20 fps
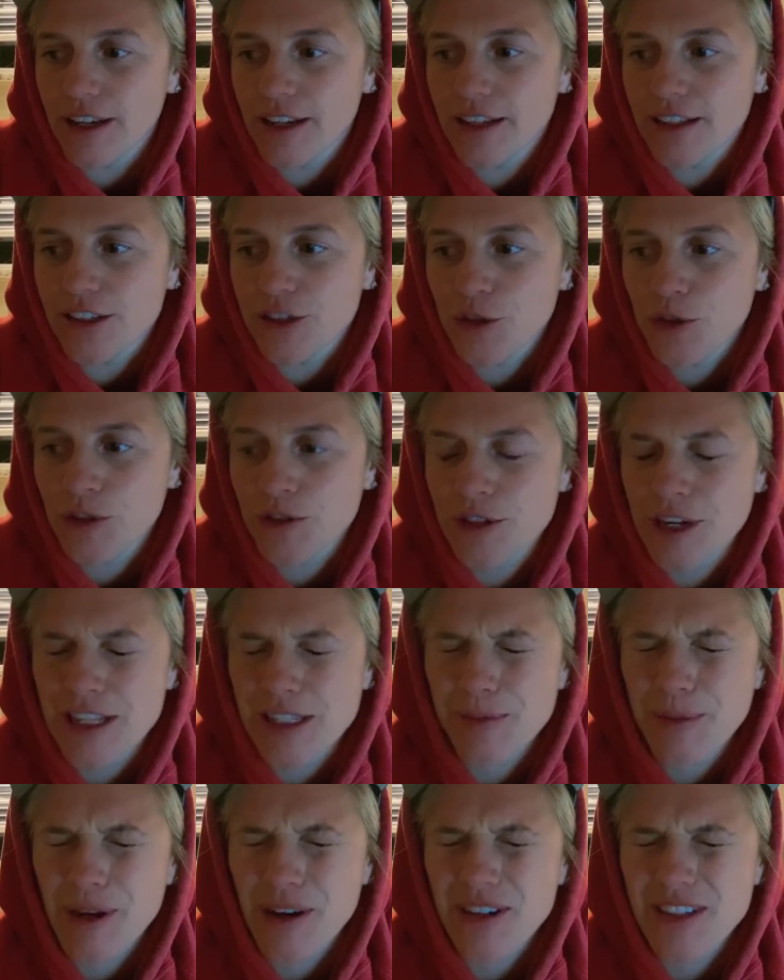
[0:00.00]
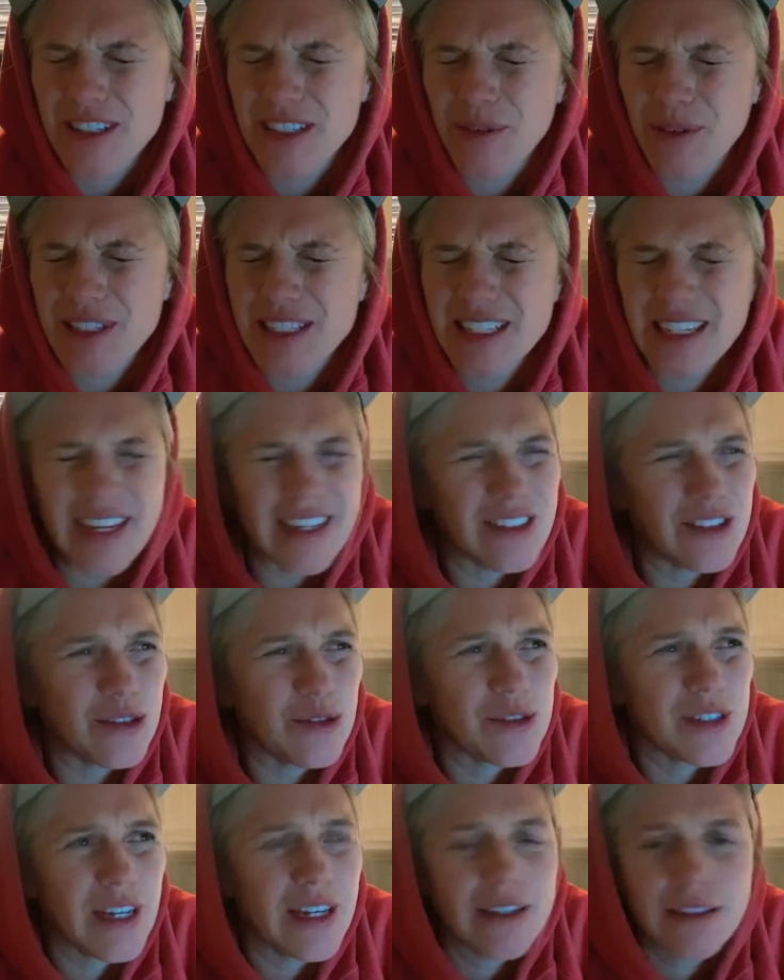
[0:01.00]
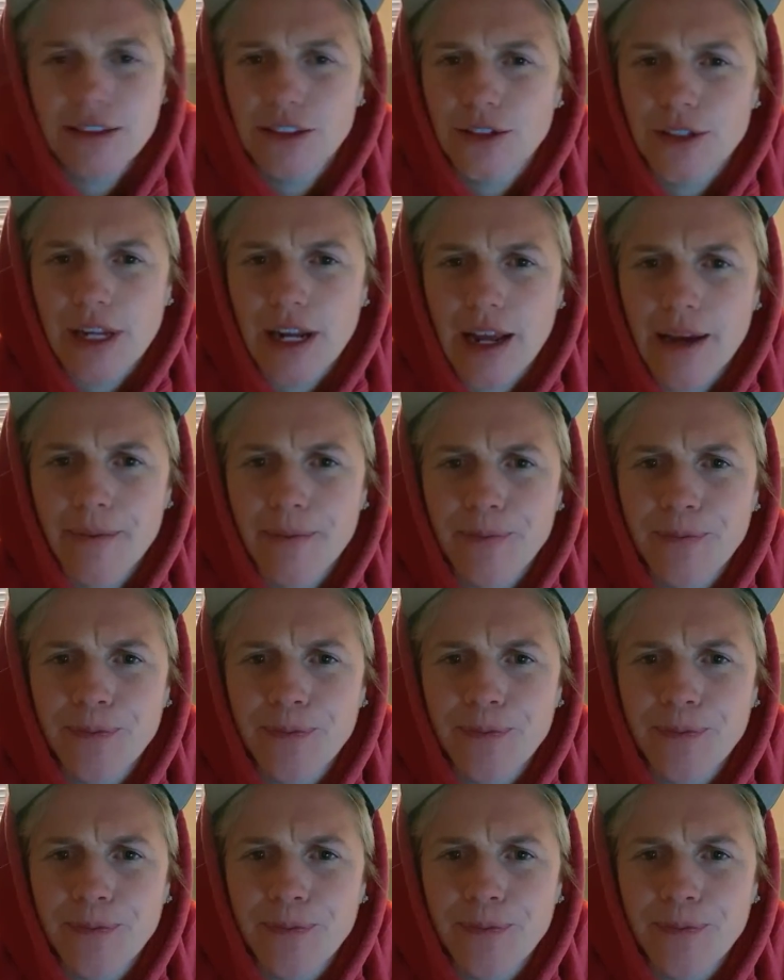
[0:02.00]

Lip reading: It is Truth and Transparency. What's today? Tuesday? Tuesday night?